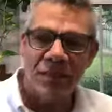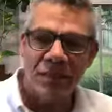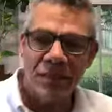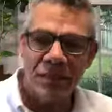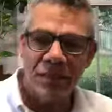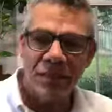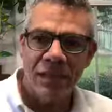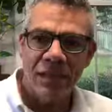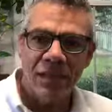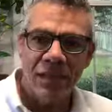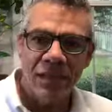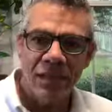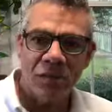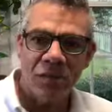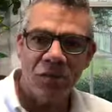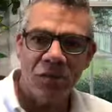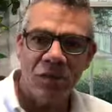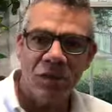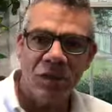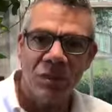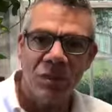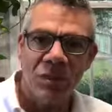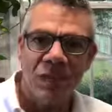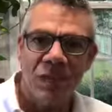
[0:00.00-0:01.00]
to the
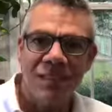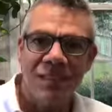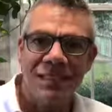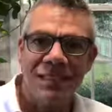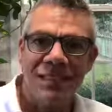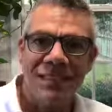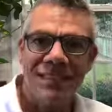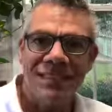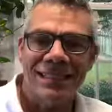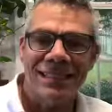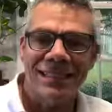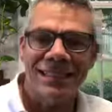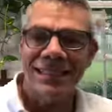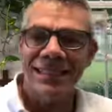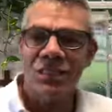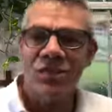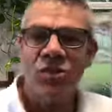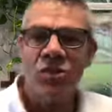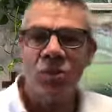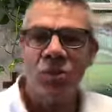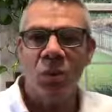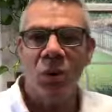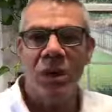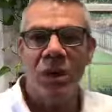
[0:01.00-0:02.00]
energy based on
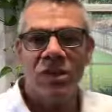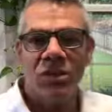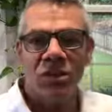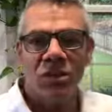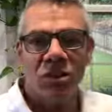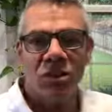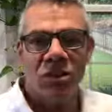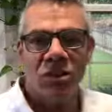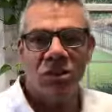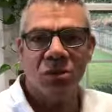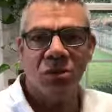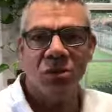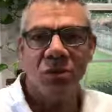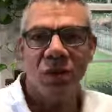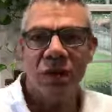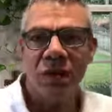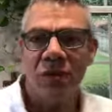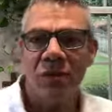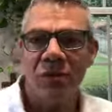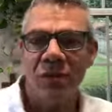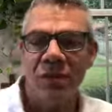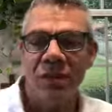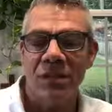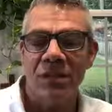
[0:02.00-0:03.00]
situations
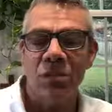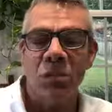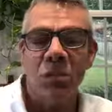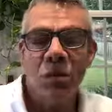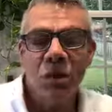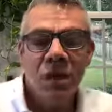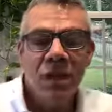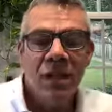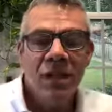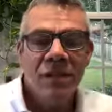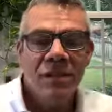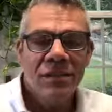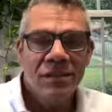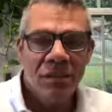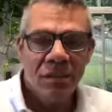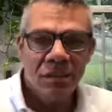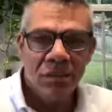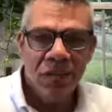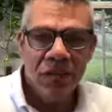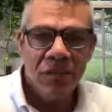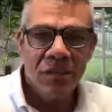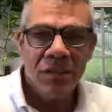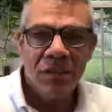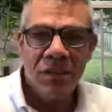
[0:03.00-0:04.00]
around us, or
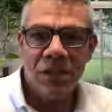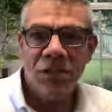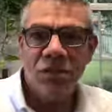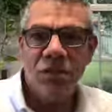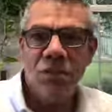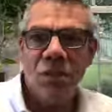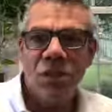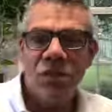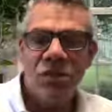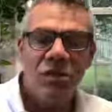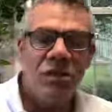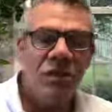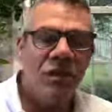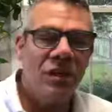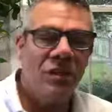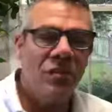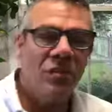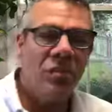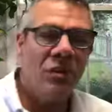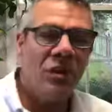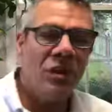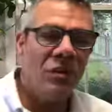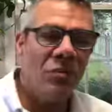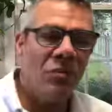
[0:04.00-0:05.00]
sometimes situation
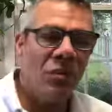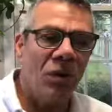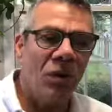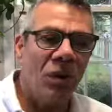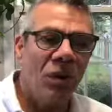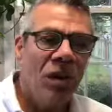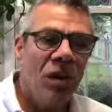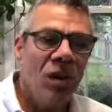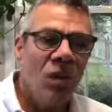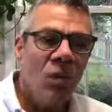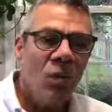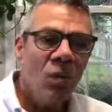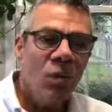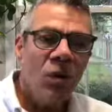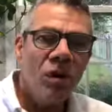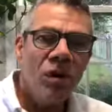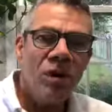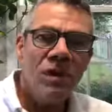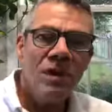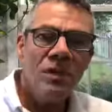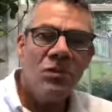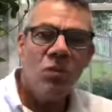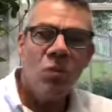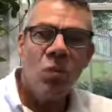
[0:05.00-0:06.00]
and people.
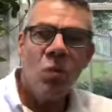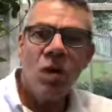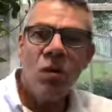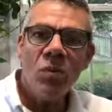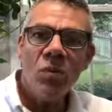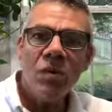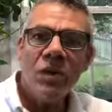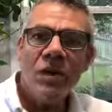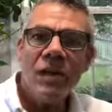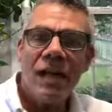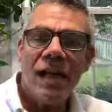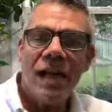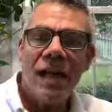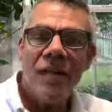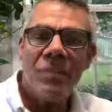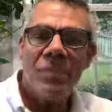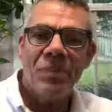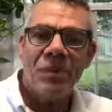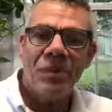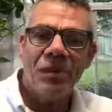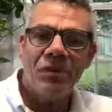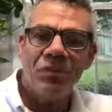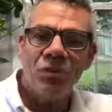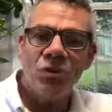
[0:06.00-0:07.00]
Whereas what would
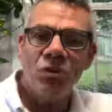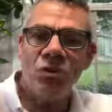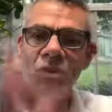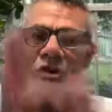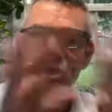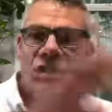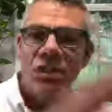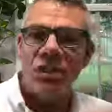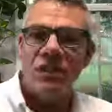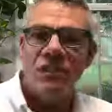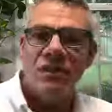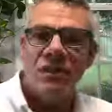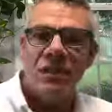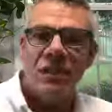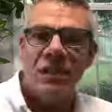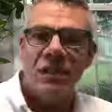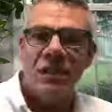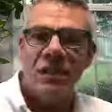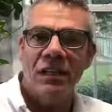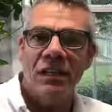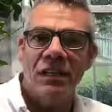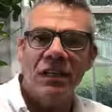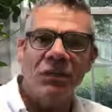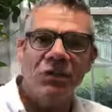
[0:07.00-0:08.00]
happen if you shifted
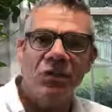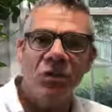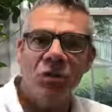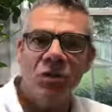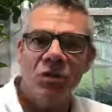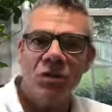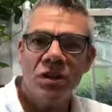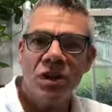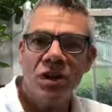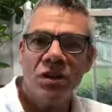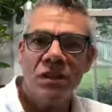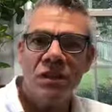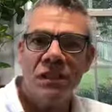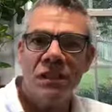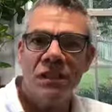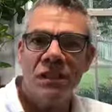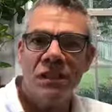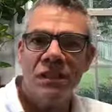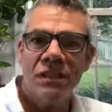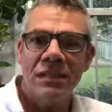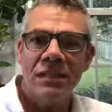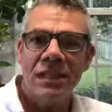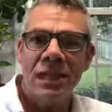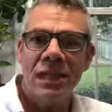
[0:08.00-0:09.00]
it? If you started
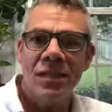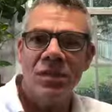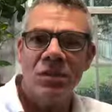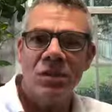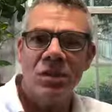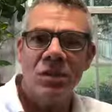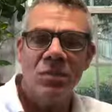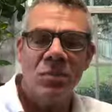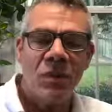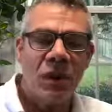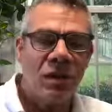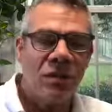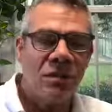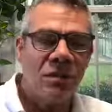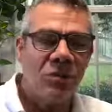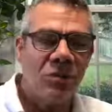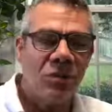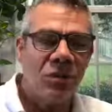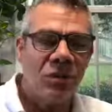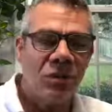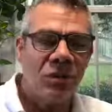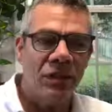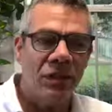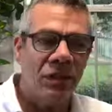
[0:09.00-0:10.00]
to take
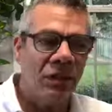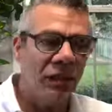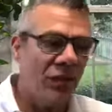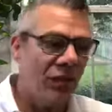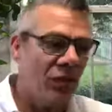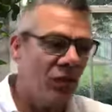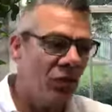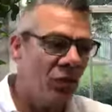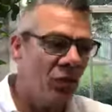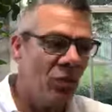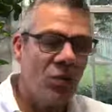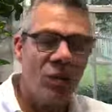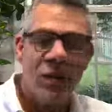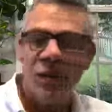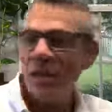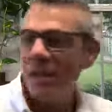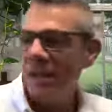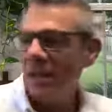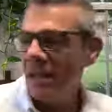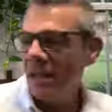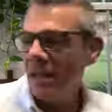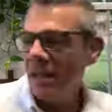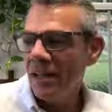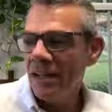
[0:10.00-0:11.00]
responsibility, like, you know
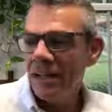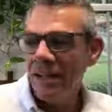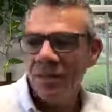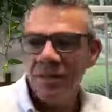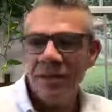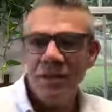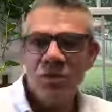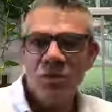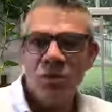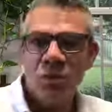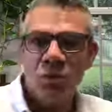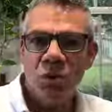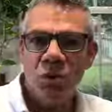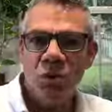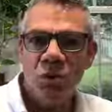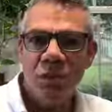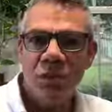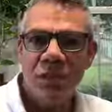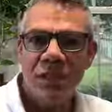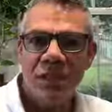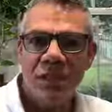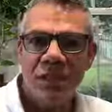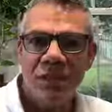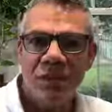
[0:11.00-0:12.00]
what? This room
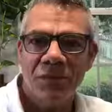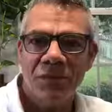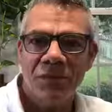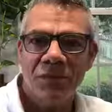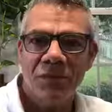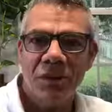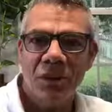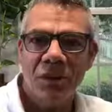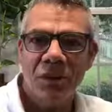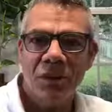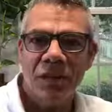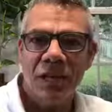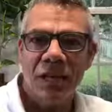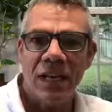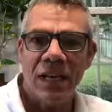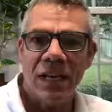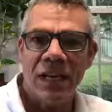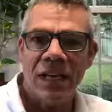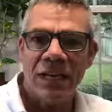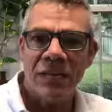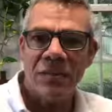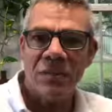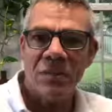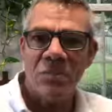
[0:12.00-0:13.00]
is in a funk
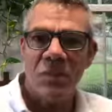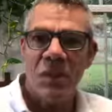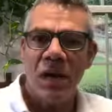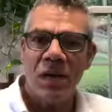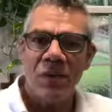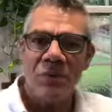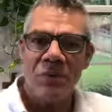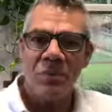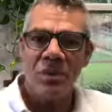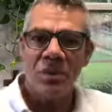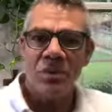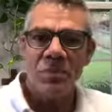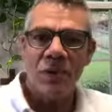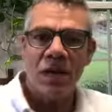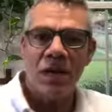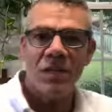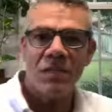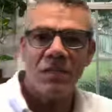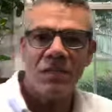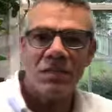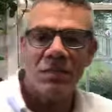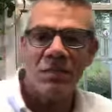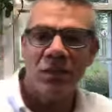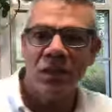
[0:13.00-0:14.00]
and it's my
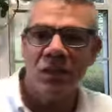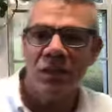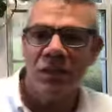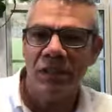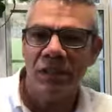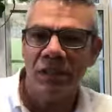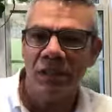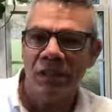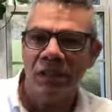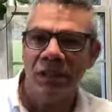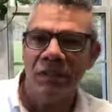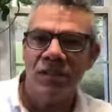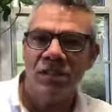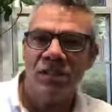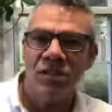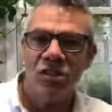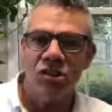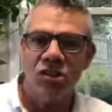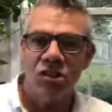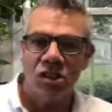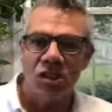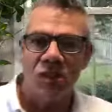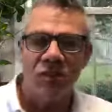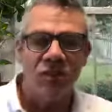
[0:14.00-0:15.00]
responsibility to
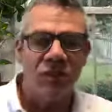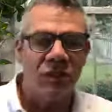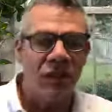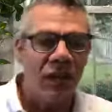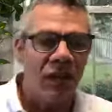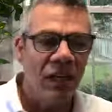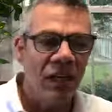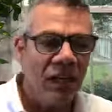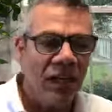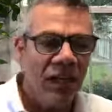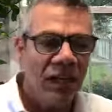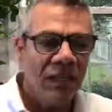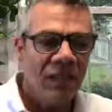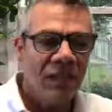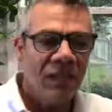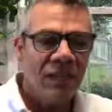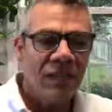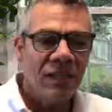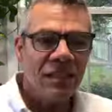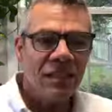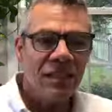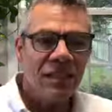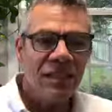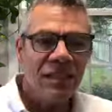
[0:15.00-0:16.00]
shift it.
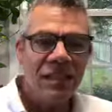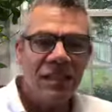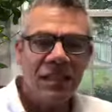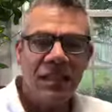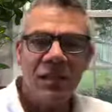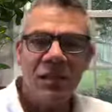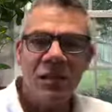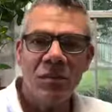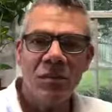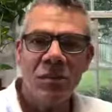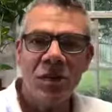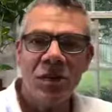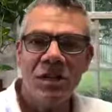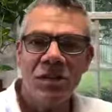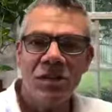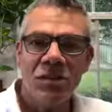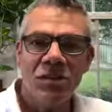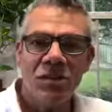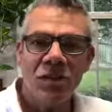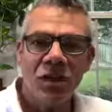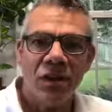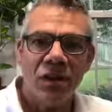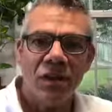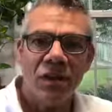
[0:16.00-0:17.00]
This team is
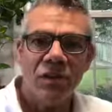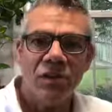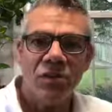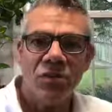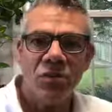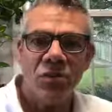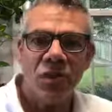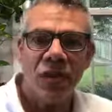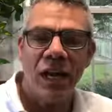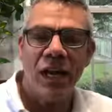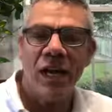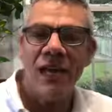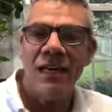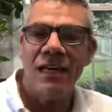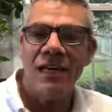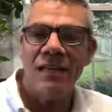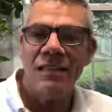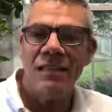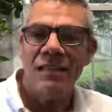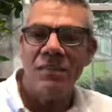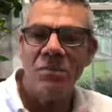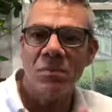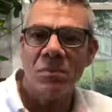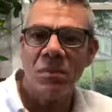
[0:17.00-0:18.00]
starting to drag.
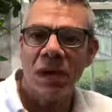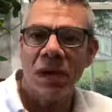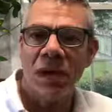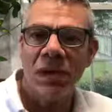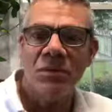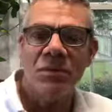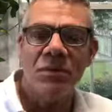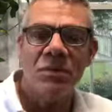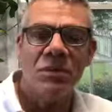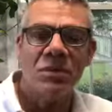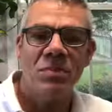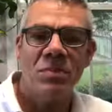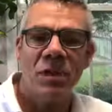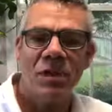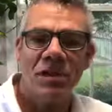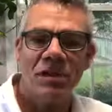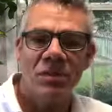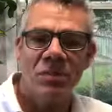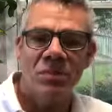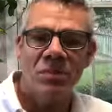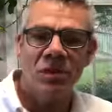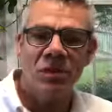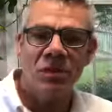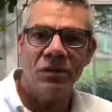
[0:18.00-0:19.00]
It's my
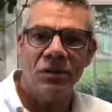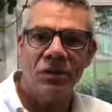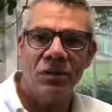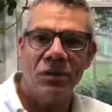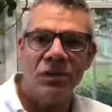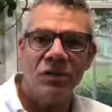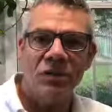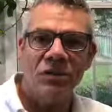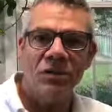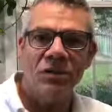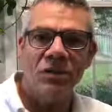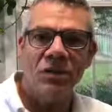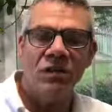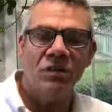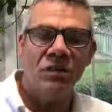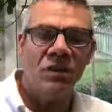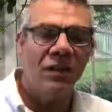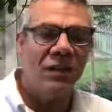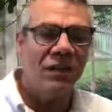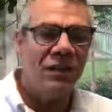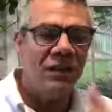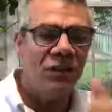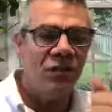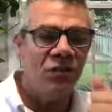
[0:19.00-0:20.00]
responsibility to shift
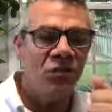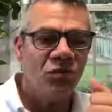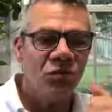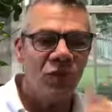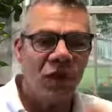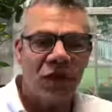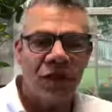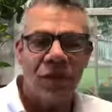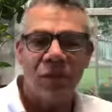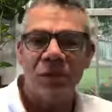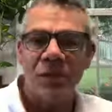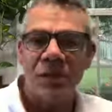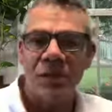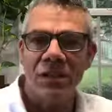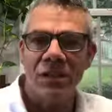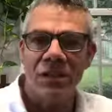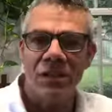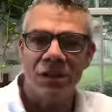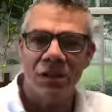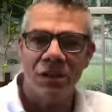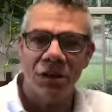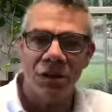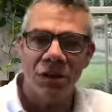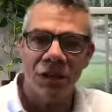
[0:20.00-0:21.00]
it. This family
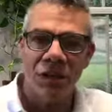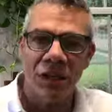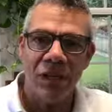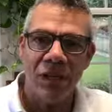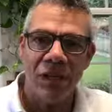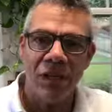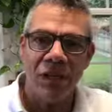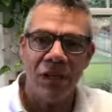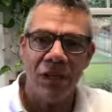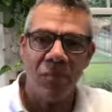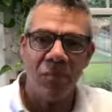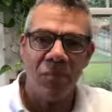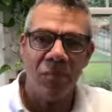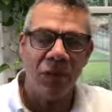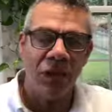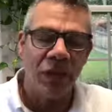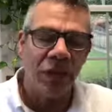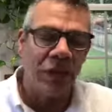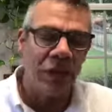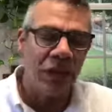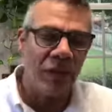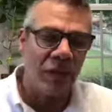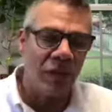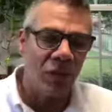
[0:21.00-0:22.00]
is starting to
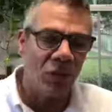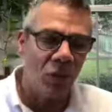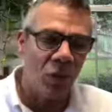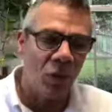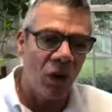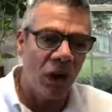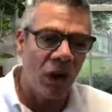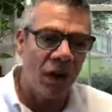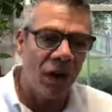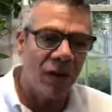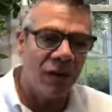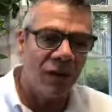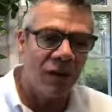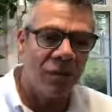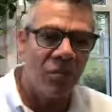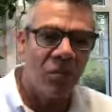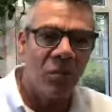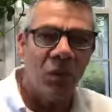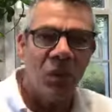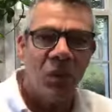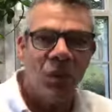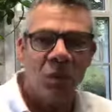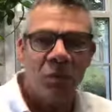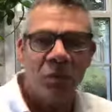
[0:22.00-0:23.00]
complain and whine and
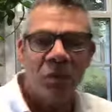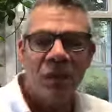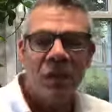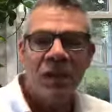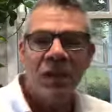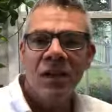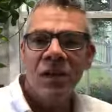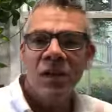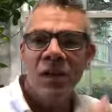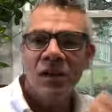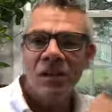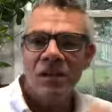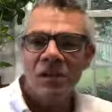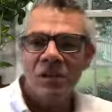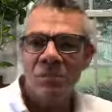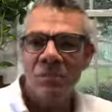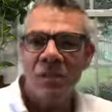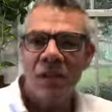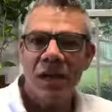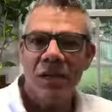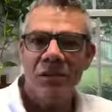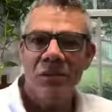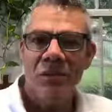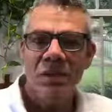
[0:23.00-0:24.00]
mope. It's
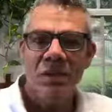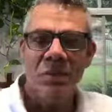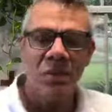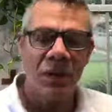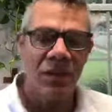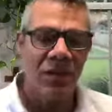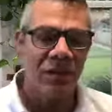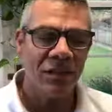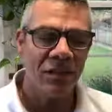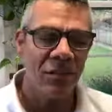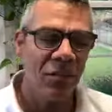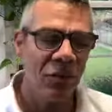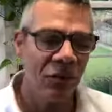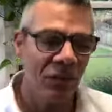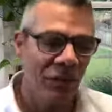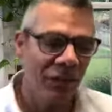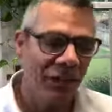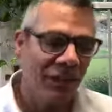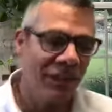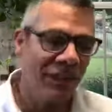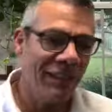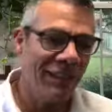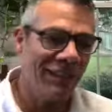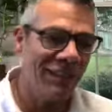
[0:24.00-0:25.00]
my
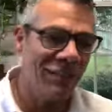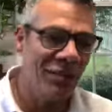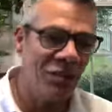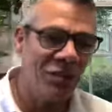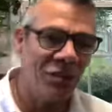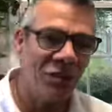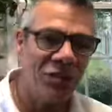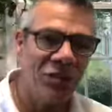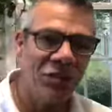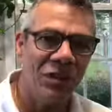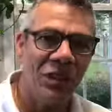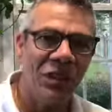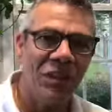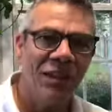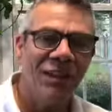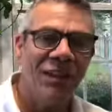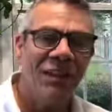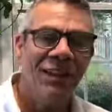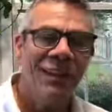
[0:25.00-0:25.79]
responsibility to shift it.